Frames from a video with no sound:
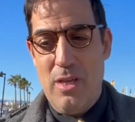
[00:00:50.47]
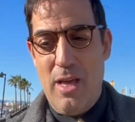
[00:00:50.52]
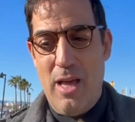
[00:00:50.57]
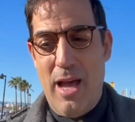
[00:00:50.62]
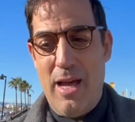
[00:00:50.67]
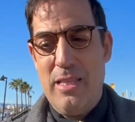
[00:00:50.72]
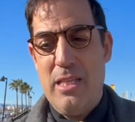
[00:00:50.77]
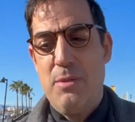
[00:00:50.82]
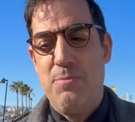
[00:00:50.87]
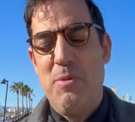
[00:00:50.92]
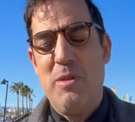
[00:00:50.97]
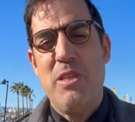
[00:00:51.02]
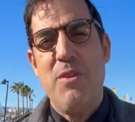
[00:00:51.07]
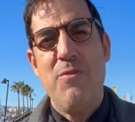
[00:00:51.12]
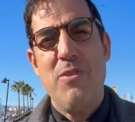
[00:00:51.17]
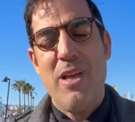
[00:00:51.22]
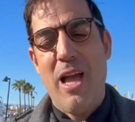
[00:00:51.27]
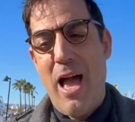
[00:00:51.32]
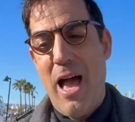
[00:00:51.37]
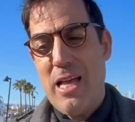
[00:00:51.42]
and
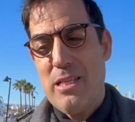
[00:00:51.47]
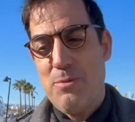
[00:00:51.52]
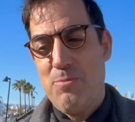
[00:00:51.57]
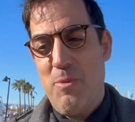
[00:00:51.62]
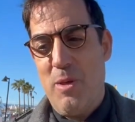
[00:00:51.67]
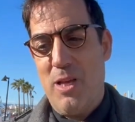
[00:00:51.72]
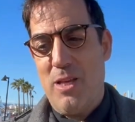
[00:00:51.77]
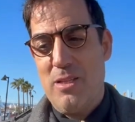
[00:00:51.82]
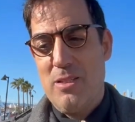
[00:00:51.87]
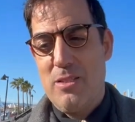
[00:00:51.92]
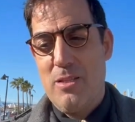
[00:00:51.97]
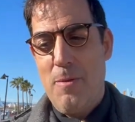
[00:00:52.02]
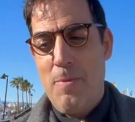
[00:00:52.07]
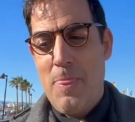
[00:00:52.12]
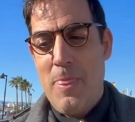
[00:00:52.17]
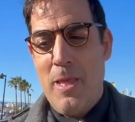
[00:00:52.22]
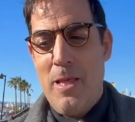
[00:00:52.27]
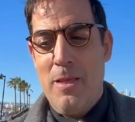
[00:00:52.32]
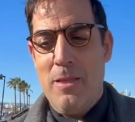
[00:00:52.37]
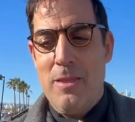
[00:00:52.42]
specific aspects
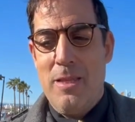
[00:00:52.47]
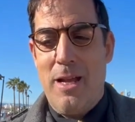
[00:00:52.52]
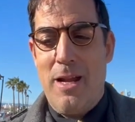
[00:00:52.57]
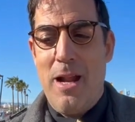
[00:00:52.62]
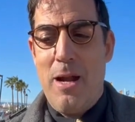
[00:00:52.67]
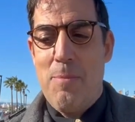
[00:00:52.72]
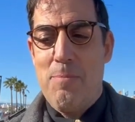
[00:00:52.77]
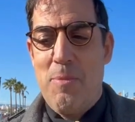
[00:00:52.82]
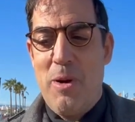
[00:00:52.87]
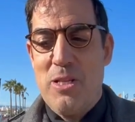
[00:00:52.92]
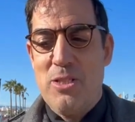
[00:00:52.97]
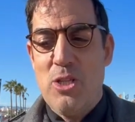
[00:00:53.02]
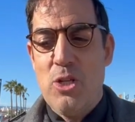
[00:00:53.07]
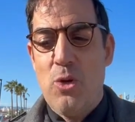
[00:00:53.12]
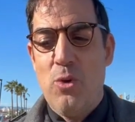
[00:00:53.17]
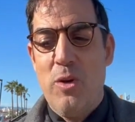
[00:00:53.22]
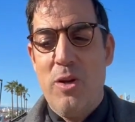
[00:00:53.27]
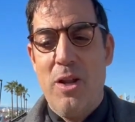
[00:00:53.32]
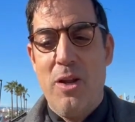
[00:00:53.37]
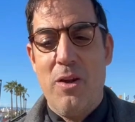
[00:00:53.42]
that are
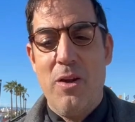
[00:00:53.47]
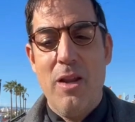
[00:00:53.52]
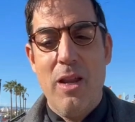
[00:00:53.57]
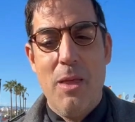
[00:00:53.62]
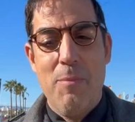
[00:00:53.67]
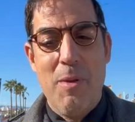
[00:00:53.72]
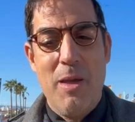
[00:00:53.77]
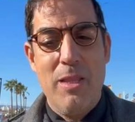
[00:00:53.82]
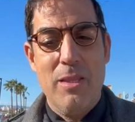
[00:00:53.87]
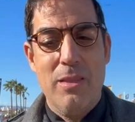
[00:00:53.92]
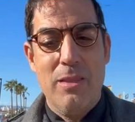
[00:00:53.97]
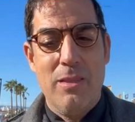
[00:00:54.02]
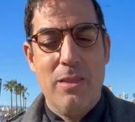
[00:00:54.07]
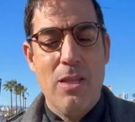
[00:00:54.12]
particularly relevant